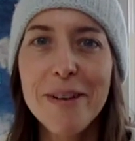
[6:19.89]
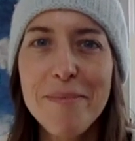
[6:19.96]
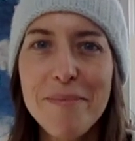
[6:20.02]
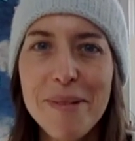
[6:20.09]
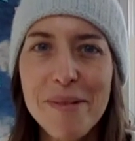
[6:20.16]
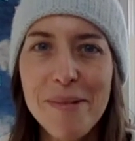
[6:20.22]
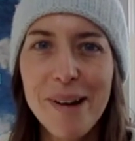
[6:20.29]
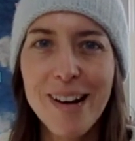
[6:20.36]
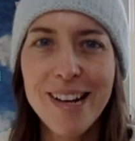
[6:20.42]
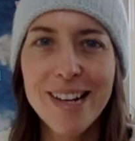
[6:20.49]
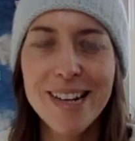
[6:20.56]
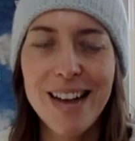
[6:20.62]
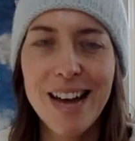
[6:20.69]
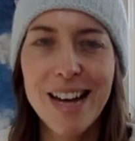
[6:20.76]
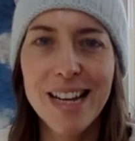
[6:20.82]
number
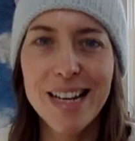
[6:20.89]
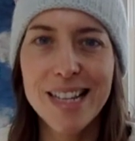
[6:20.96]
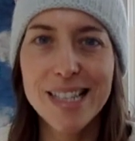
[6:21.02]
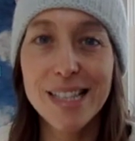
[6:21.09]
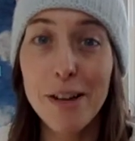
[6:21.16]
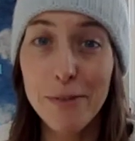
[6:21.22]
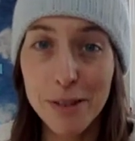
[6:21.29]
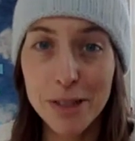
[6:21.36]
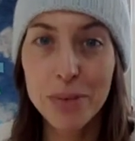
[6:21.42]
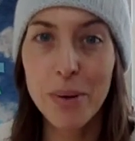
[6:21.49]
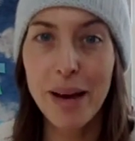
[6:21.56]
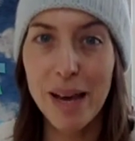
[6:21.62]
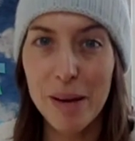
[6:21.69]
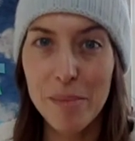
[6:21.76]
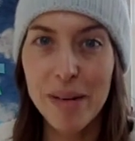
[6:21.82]
one, not in a selfish
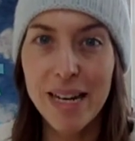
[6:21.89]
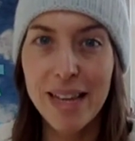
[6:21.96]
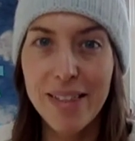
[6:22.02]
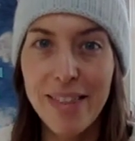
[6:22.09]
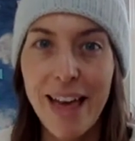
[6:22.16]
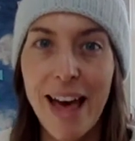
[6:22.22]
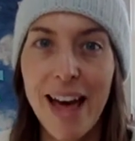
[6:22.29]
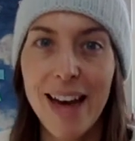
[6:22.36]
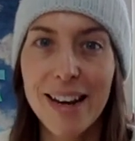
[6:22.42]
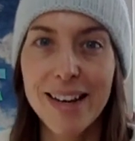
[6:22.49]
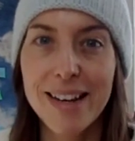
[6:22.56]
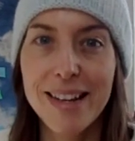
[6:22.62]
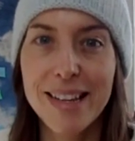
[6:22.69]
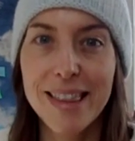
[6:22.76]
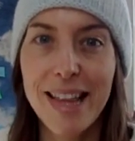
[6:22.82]
way, but in that
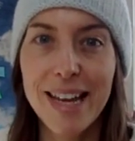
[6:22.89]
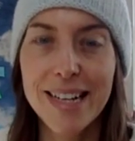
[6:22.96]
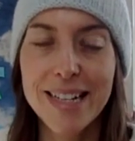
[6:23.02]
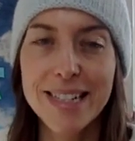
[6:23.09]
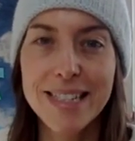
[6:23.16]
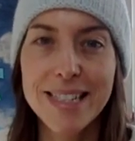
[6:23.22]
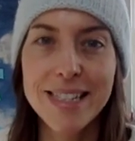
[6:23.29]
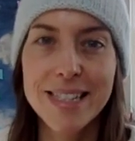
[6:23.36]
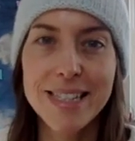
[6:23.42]
enlightened,